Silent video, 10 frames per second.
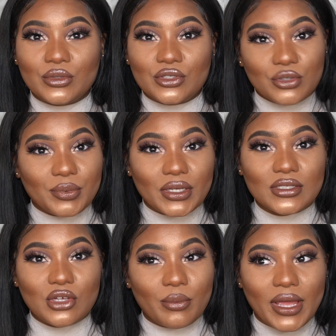was tripping
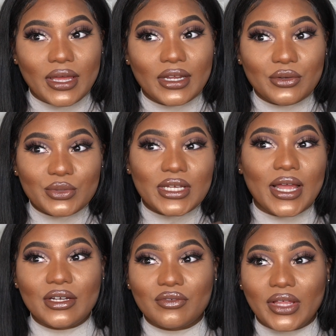so bad it was
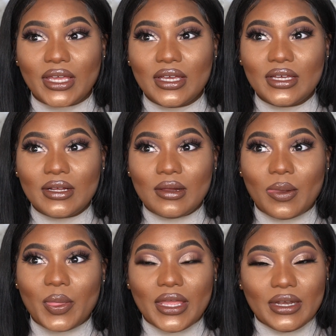kind of like
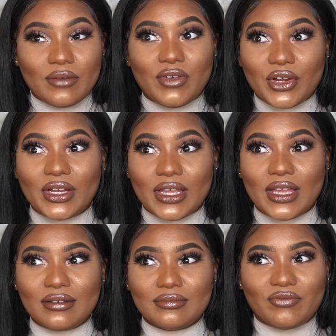and very,
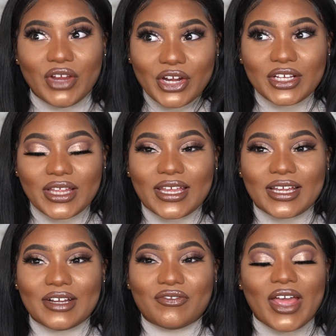very like
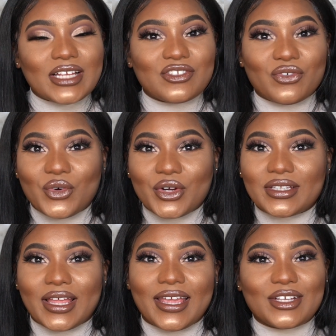a fast
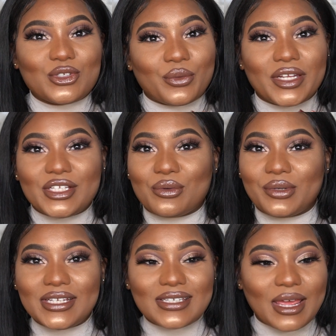forward, like
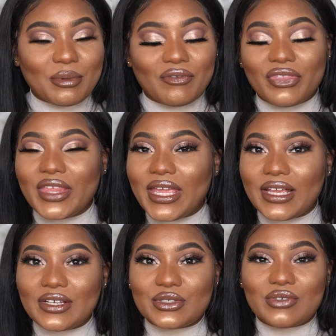2020 type of
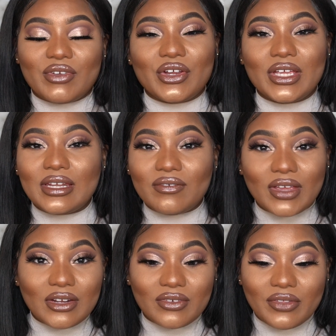thing. It's very
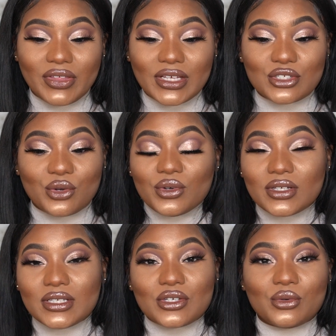innovative and I think it's cool.
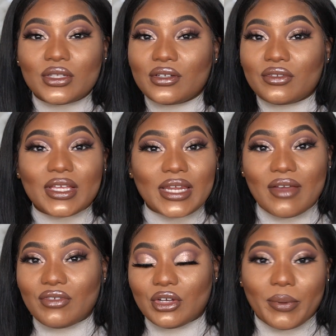It's a cool little thing to
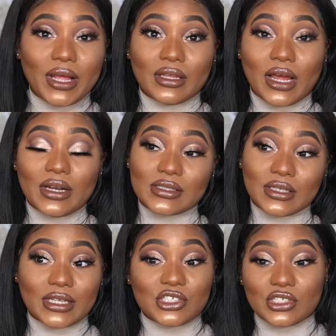have in your palette. Honestly,
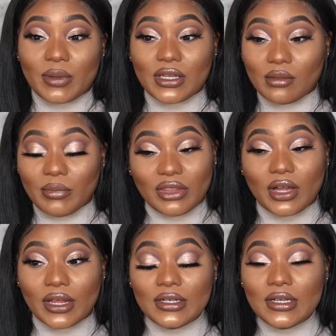that's just my, my
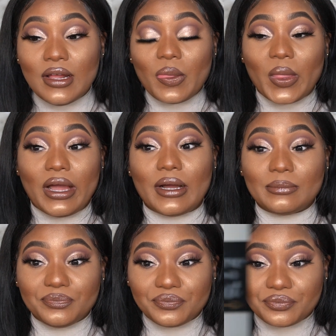thought. Um,